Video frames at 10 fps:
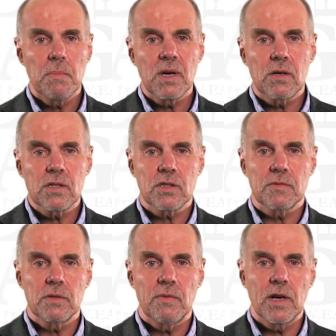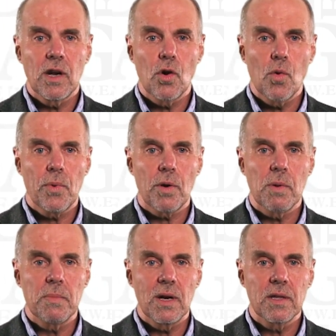because of the very low
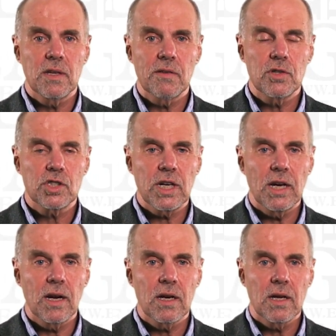permeability of the shale.